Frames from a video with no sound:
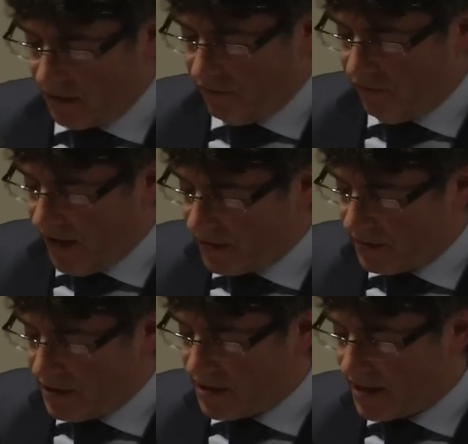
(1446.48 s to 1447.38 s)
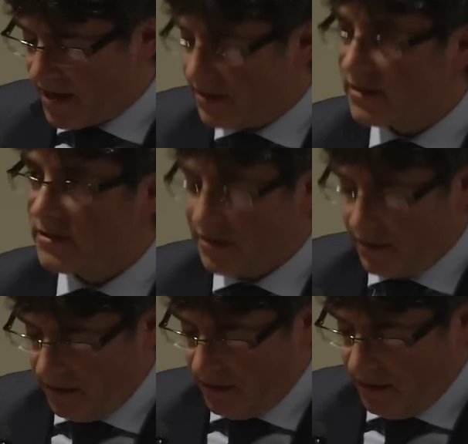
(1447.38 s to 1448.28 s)
and fined in cases
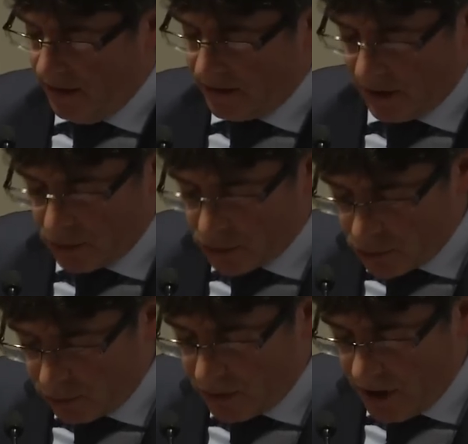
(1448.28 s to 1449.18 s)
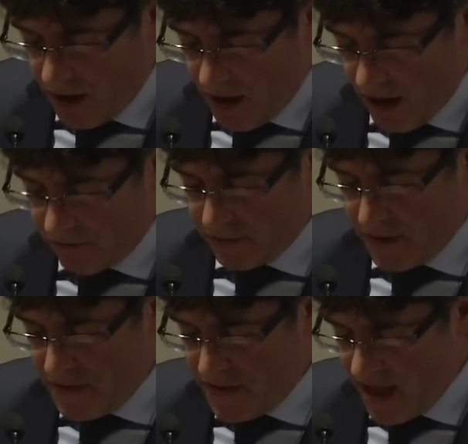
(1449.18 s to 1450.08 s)
that should have
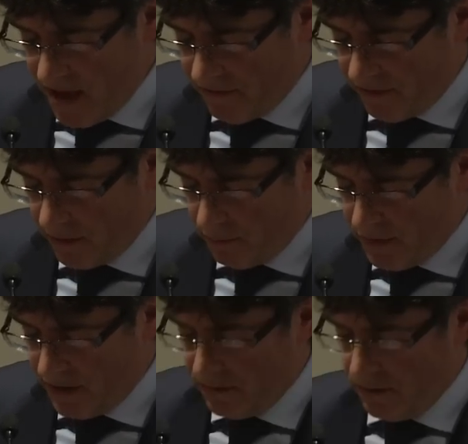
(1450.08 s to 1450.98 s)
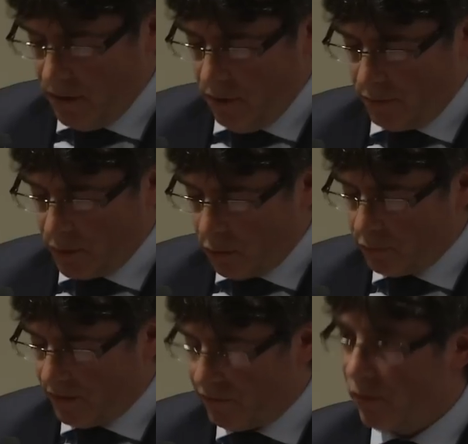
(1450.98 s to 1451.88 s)
never been
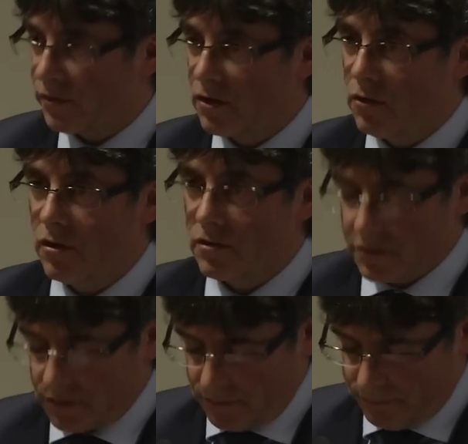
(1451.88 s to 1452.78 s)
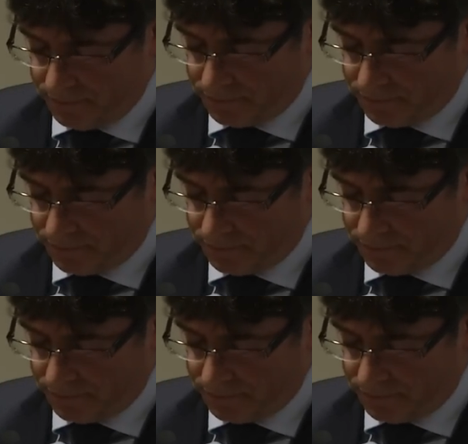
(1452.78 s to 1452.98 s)
brought before the courts.